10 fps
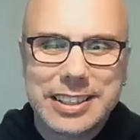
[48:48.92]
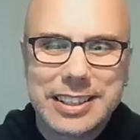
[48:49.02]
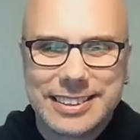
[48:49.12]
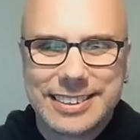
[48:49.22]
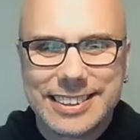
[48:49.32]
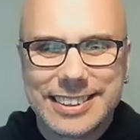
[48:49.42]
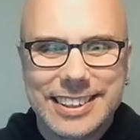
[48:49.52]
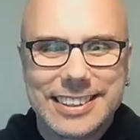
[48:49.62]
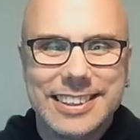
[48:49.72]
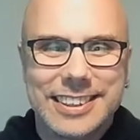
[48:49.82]
The AI.
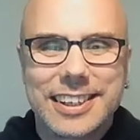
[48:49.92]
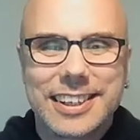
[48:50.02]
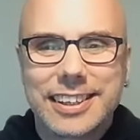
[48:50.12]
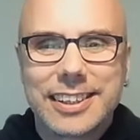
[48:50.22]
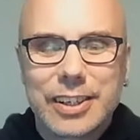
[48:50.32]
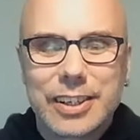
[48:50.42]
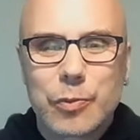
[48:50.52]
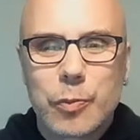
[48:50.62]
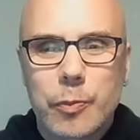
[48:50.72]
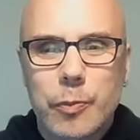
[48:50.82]
Yeah. Before it
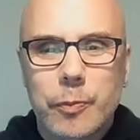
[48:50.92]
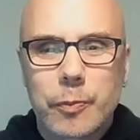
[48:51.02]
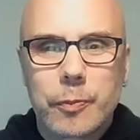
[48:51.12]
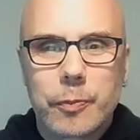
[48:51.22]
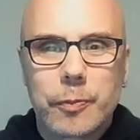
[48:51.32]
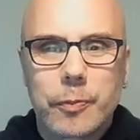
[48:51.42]
now, it